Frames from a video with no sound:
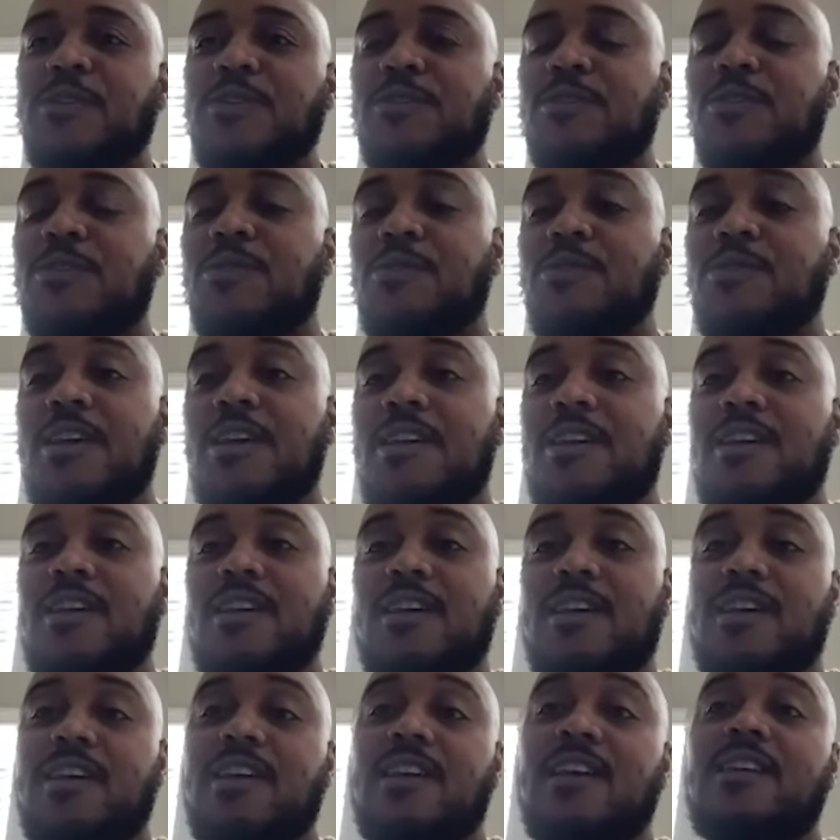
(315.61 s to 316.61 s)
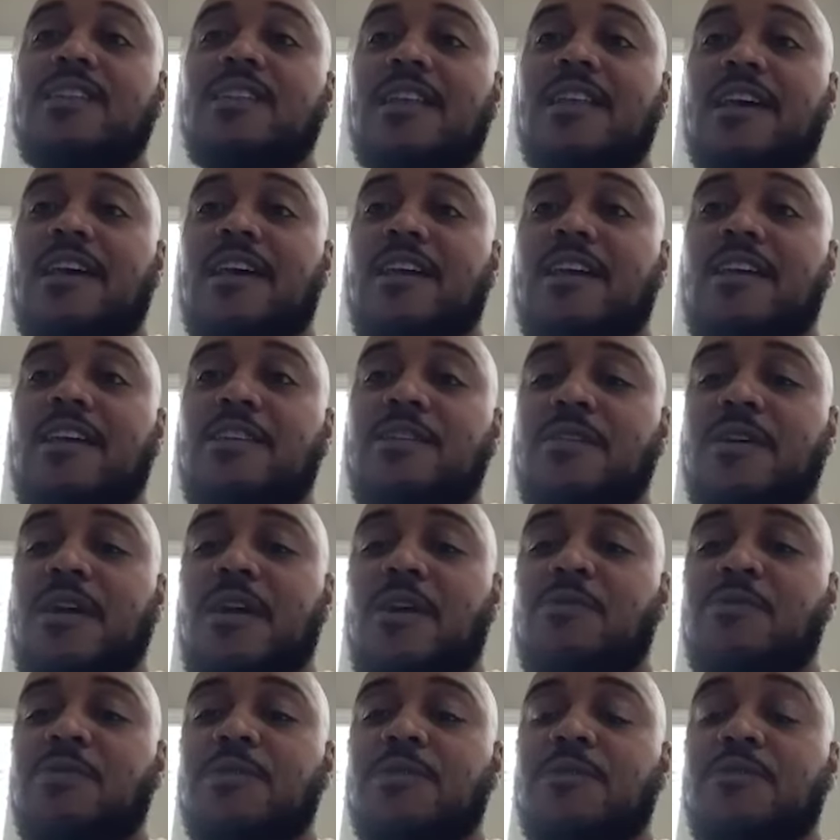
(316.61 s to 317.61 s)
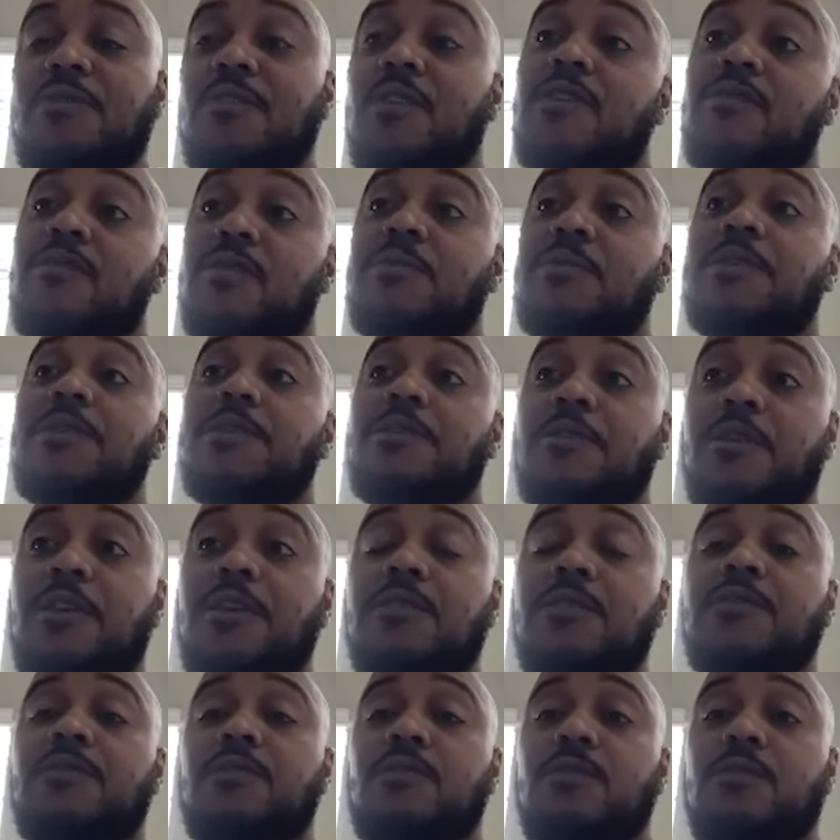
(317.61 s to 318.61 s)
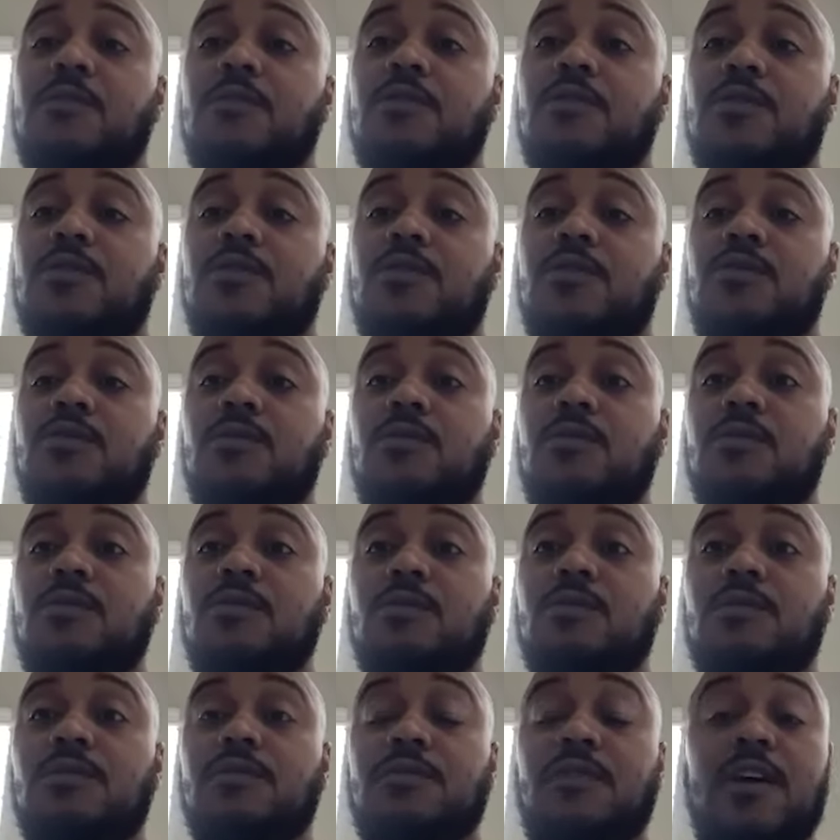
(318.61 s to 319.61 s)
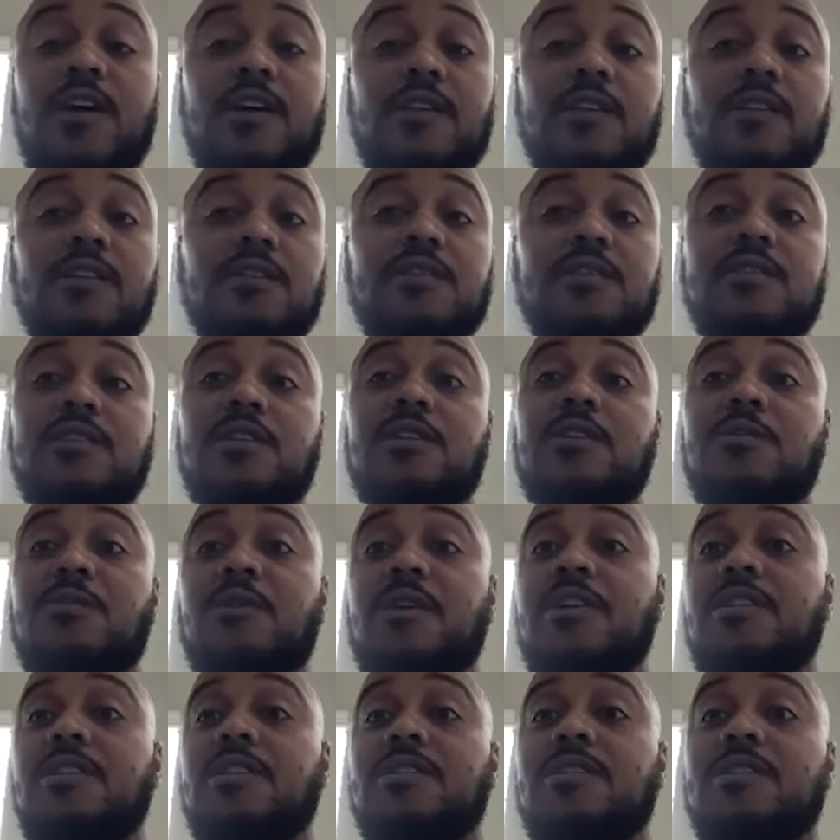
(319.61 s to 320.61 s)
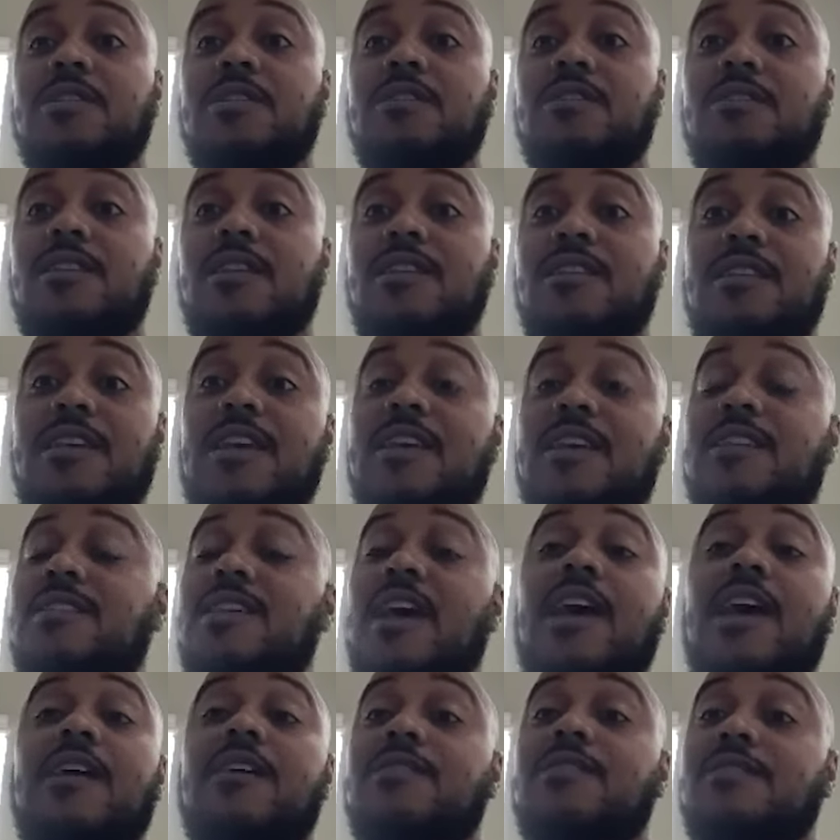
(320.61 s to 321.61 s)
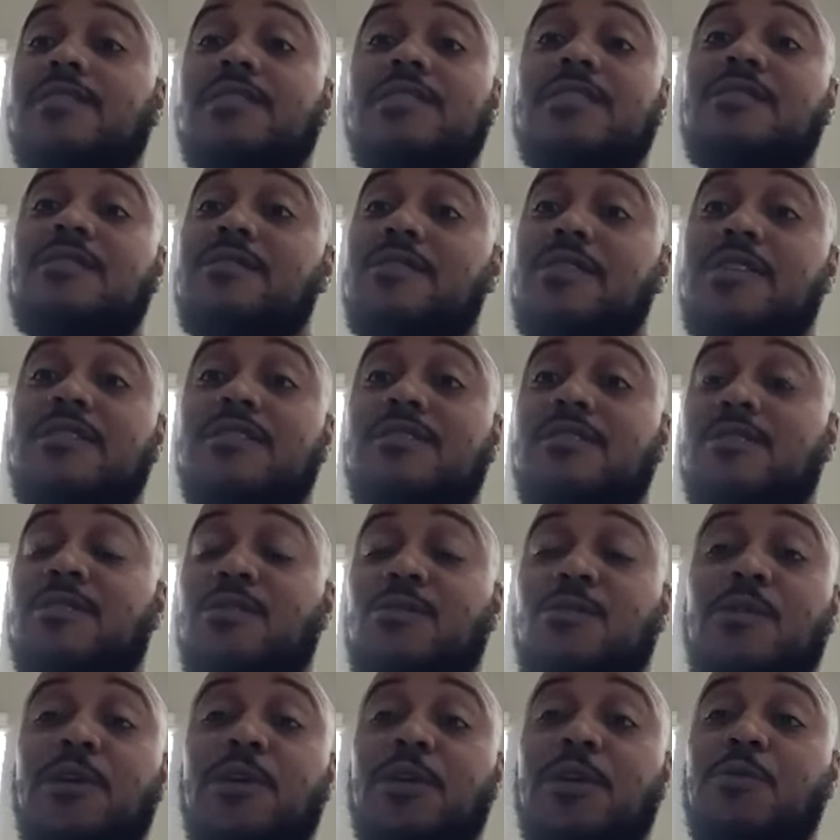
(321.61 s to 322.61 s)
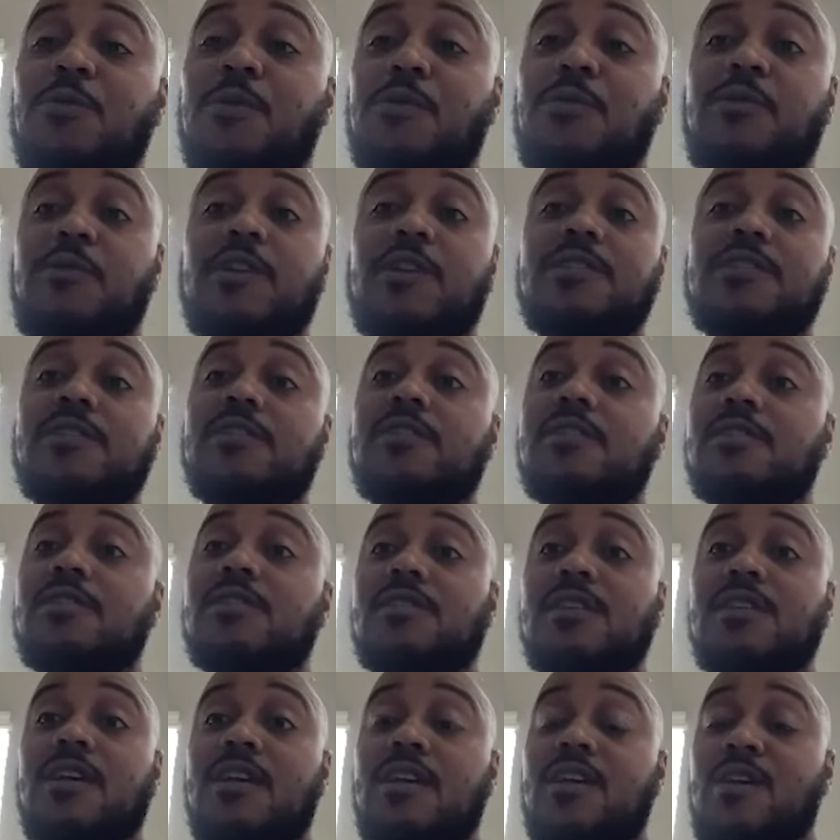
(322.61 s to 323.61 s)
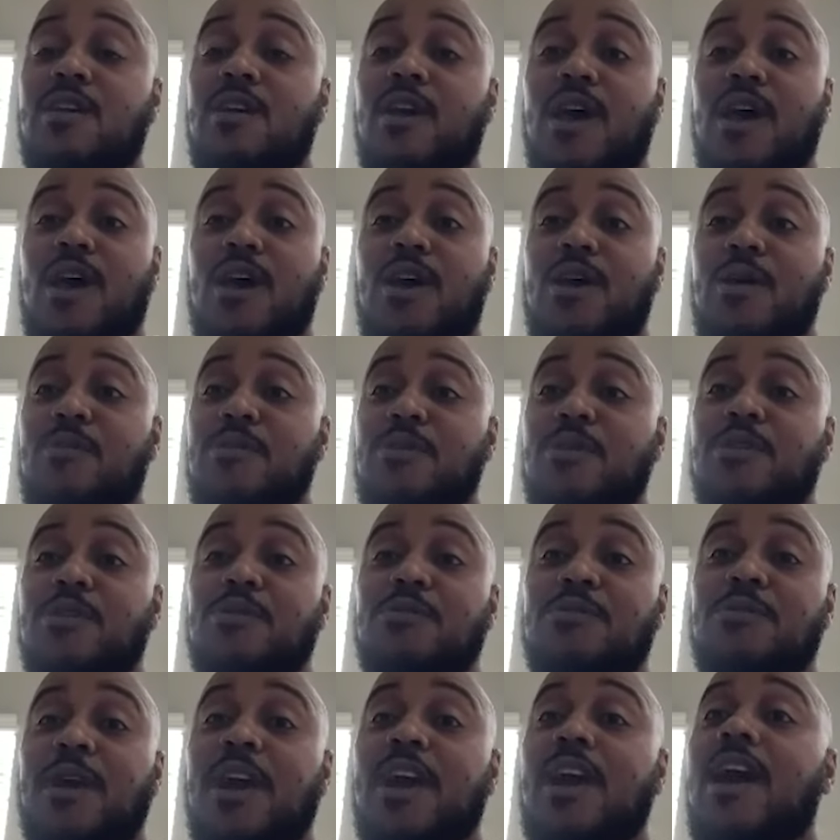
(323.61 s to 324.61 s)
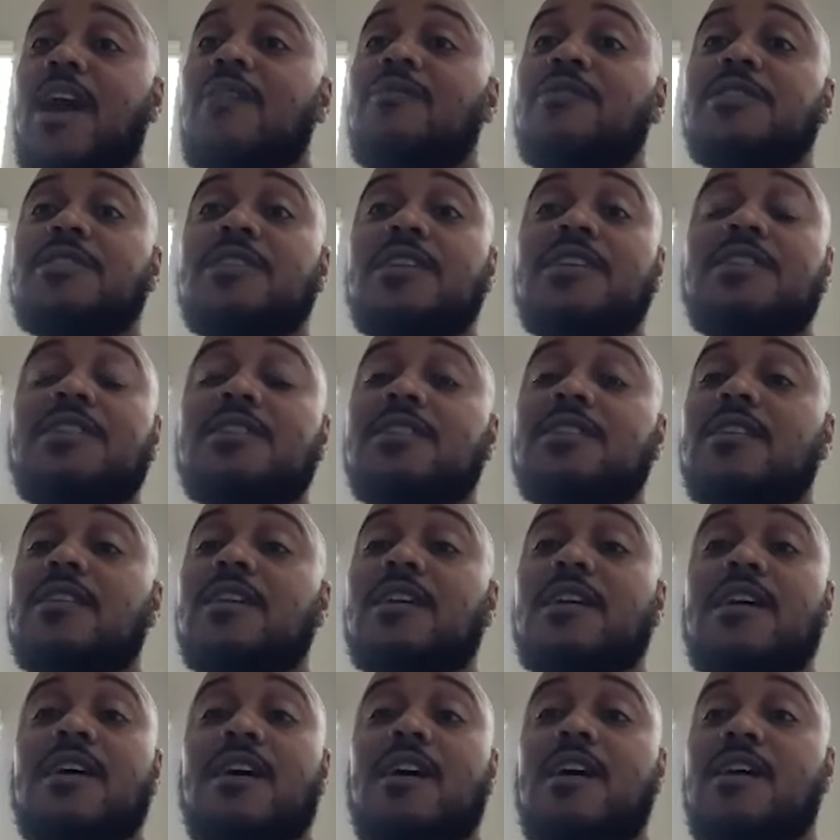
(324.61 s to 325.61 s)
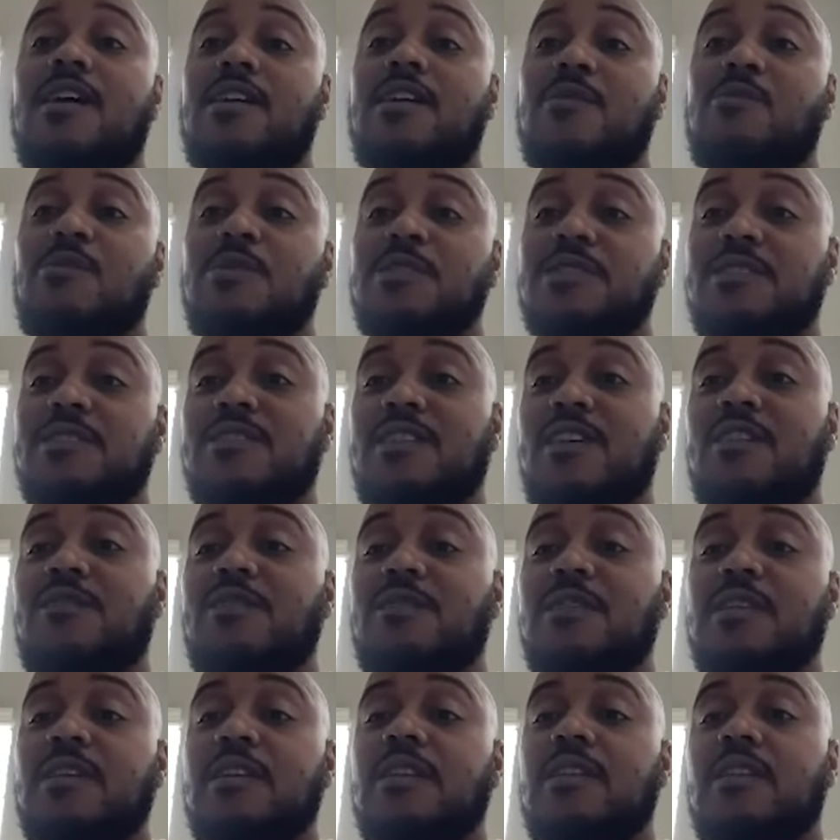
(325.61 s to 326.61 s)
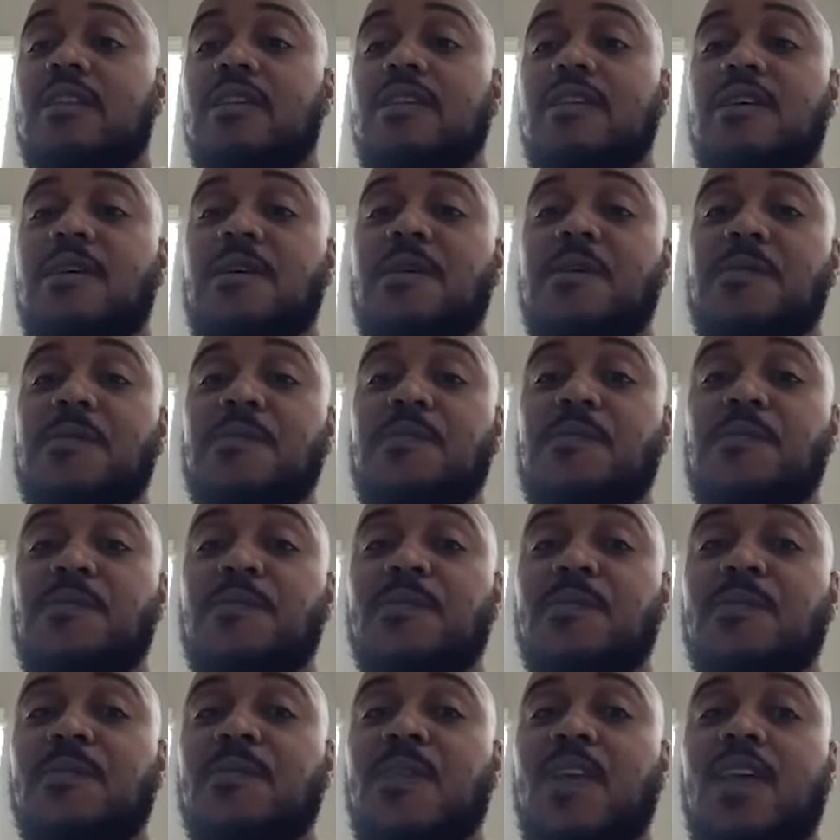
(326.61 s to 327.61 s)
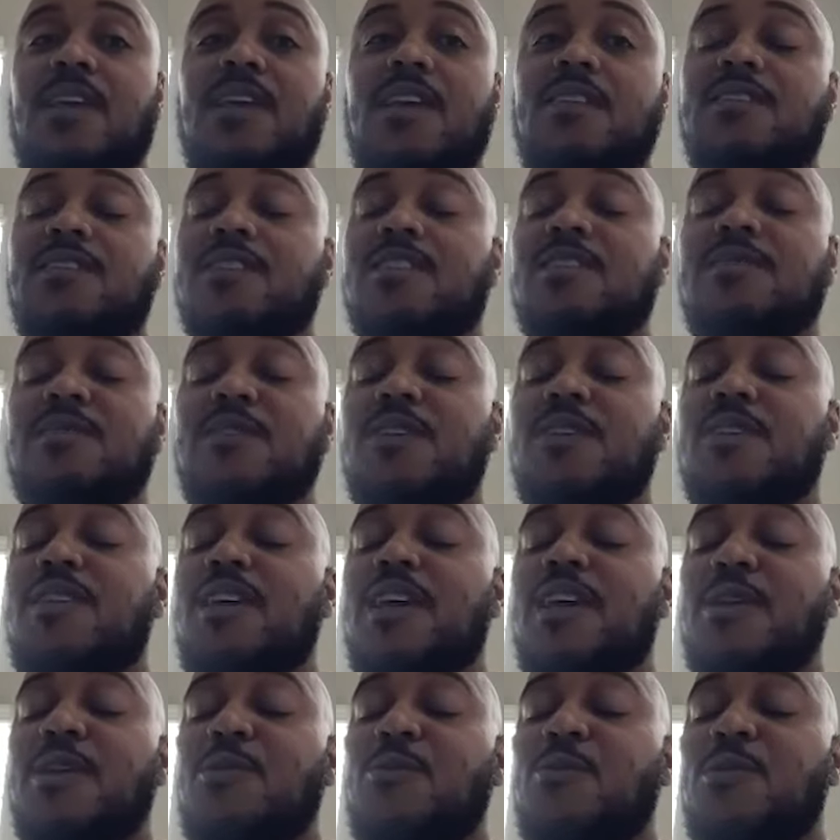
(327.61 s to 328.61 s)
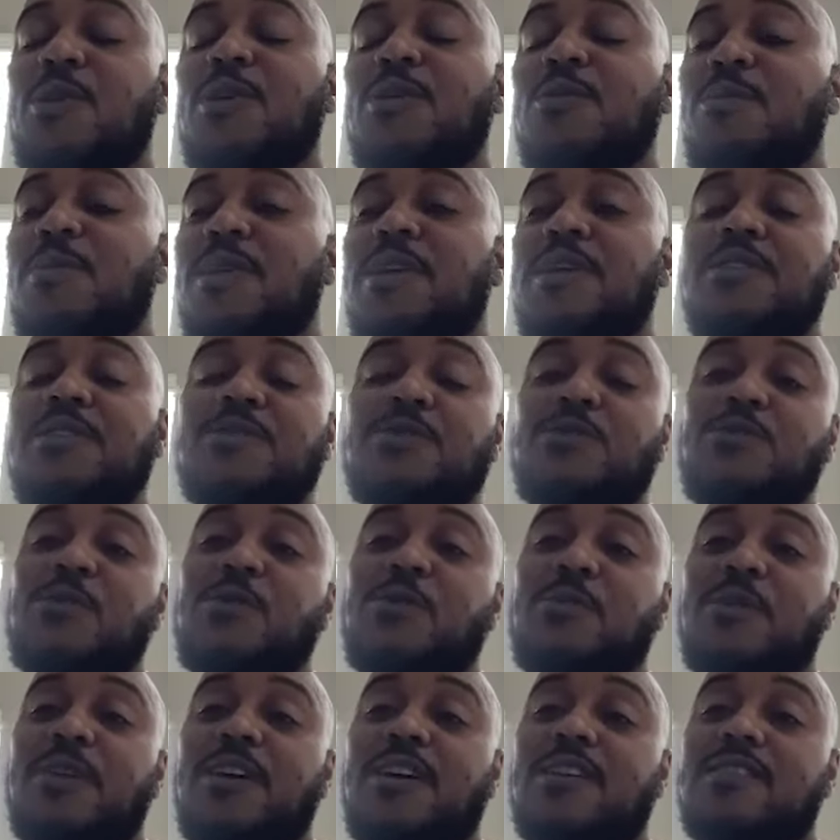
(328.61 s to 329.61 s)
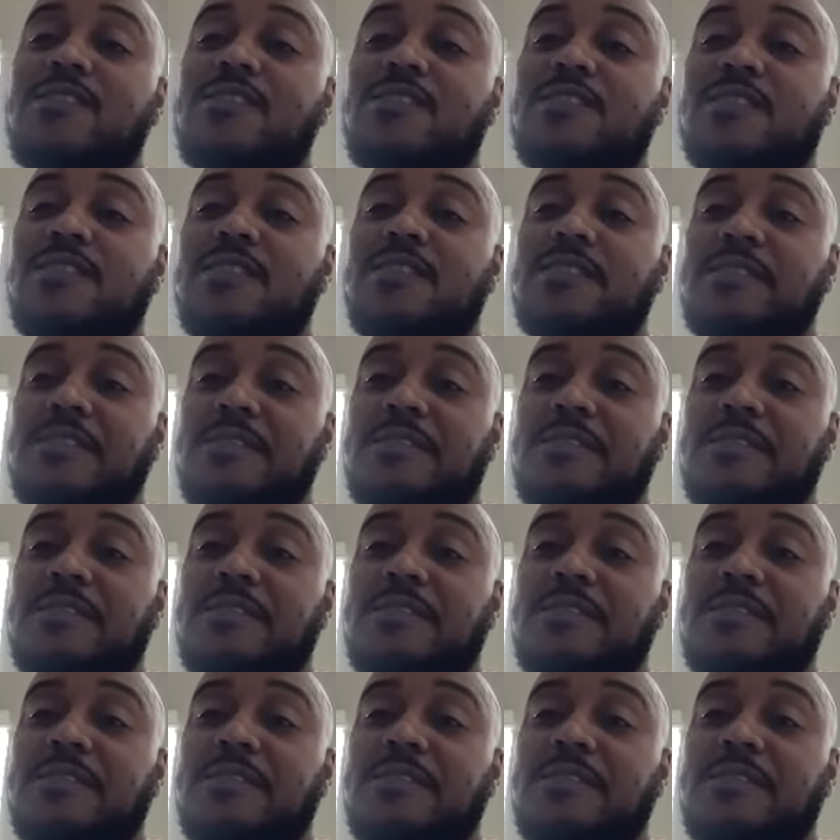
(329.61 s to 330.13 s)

So, again, I, you know, I would forever be grateful to Fatherless Generation, that the entire series, you know, working with Precious, um, you know, my conversation in the car, it was definitely, um, it, it just felt like a well-made storm, honestly.